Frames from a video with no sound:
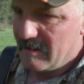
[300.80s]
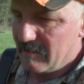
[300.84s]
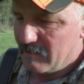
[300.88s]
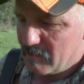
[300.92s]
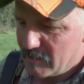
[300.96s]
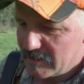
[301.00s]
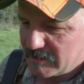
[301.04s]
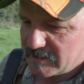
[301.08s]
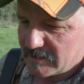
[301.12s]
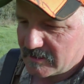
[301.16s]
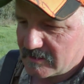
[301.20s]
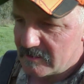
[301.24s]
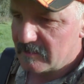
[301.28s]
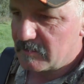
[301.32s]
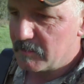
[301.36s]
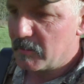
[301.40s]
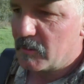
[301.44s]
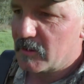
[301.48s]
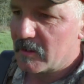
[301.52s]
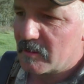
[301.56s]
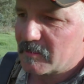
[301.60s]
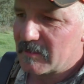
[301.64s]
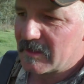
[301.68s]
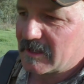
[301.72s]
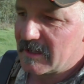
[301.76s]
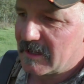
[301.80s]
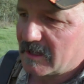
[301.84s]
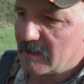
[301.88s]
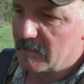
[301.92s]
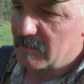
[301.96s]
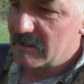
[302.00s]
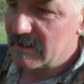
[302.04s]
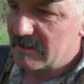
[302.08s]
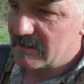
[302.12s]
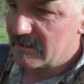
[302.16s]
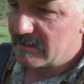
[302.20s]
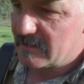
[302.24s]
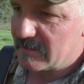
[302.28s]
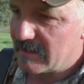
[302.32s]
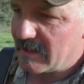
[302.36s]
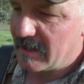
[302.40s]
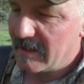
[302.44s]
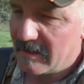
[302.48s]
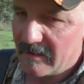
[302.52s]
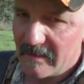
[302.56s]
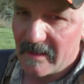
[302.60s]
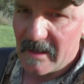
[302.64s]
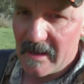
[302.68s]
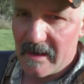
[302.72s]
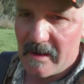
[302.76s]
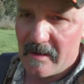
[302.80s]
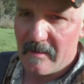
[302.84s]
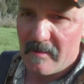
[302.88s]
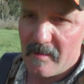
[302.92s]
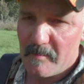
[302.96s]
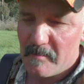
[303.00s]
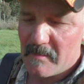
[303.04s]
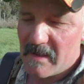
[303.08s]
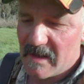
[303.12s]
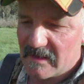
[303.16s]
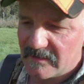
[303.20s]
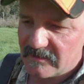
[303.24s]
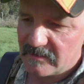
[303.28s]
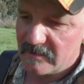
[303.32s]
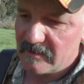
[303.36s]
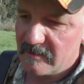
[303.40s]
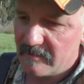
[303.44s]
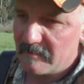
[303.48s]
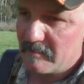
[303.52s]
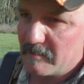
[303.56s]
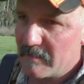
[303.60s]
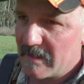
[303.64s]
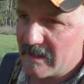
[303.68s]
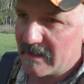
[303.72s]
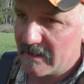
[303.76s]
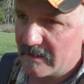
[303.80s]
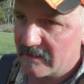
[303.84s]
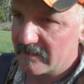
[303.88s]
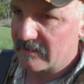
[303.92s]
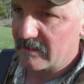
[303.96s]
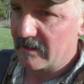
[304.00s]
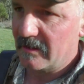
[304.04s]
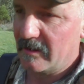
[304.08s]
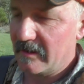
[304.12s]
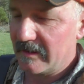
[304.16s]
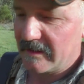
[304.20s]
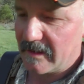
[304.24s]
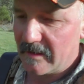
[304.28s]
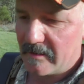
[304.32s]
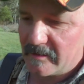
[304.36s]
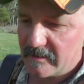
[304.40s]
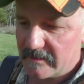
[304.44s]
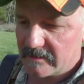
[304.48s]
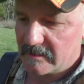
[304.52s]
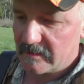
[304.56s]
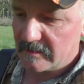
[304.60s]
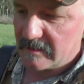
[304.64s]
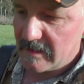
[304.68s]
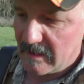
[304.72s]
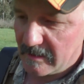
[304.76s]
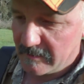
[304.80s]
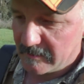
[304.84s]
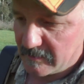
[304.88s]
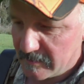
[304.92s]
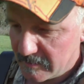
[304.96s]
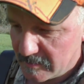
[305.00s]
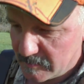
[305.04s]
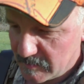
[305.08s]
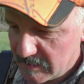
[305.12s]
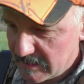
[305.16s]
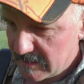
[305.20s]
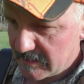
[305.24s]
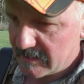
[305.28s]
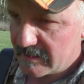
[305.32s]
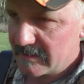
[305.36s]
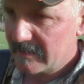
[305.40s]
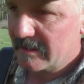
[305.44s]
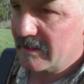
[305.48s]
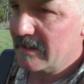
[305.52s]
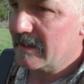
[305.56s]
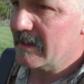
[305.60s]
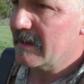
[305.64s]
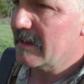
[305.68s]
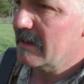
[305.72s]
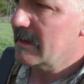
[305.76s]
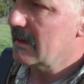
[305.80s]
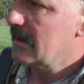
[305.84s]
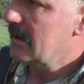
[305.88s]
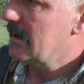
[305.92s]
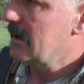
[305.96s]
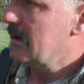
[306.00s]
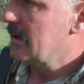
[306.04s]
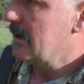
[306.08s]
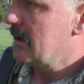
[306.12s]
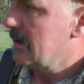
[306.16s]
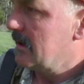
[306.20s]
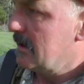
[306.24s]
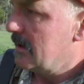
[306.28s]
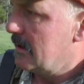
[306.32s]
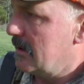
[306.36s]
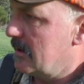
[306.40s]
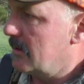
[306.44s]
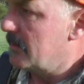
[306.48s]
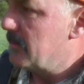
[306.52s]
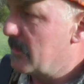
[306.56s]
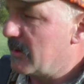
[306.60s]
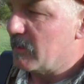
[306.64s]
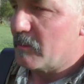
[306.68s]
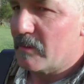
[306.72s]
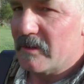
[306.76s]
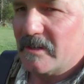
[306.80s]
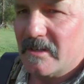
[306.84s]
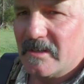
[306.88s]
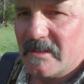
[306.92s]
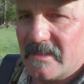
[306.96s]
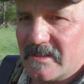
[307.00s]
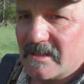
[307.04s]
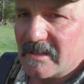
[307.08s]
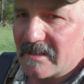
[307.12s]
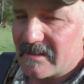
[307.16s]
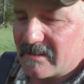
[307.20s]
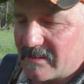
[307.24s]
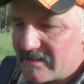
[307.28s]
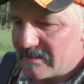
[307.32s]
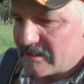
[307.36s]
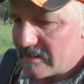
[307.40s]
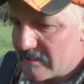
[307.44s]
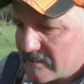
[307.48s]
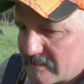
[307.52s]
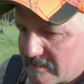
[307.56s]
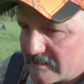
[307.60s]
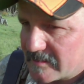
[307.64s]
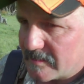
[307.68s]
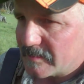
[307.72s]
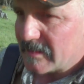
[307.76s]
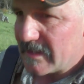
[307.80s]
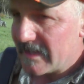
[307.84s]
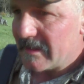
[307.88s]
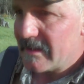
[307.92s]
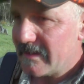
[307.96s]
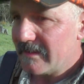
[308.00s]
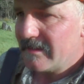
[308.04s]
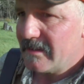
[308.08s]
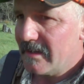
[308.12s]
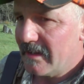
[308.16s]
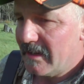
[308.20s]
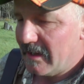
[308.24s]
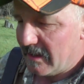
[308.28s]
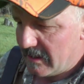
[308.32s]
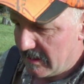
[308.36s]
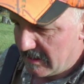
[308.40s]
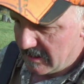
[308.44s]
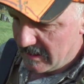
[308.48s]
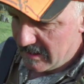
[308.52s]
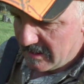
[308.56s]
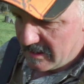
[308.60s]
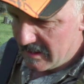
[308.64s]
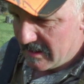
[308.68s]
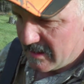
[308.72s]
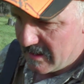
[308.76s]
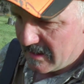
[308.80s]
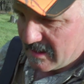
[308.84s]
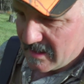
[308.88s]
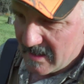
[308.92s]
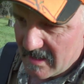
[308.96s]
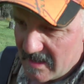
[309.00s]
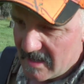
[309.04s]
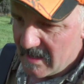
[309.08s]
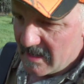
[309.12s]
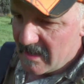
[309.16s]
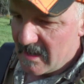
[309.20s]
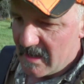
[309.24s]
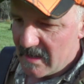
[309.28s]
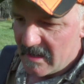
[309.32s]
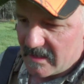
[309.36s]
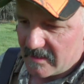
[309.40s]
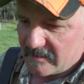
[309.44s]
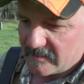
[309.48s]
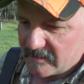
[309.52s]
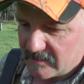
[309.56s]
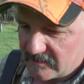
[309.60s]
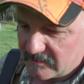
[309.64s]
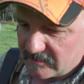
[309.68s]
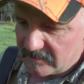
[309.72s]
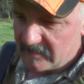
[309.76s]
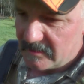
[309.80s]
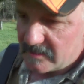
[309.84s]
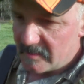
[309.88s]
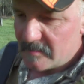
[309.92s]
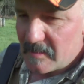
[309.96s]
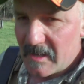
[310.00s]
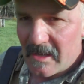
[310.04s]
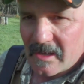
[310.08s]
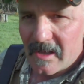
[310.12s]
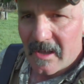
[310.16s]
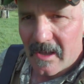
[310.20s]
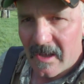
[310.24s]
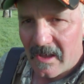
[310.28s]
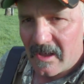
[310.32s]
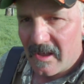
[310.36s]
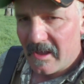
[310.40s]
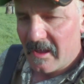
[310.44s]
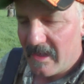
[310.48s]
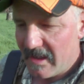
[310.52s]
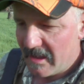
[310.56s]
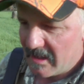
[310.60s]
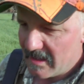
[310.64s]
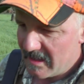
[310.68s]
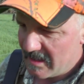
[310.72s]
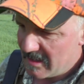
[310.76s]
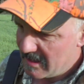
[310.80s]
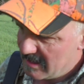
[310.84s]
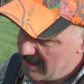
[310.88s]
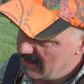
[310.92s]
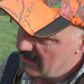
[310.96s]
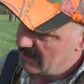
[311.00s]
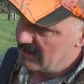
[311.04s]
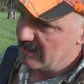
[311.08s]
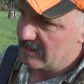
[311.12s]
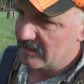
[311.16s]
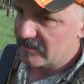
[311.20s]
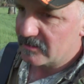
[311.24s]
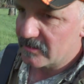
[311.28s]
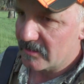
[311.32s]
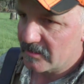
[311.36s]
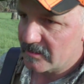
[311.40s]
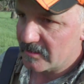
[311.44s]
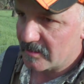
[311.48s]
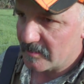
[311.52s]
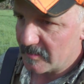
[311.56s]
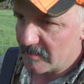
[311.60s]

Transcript: we need to put them down because they are a massive menace. I know I keep going on about it, but we need to get serious about it. If you see them, shoot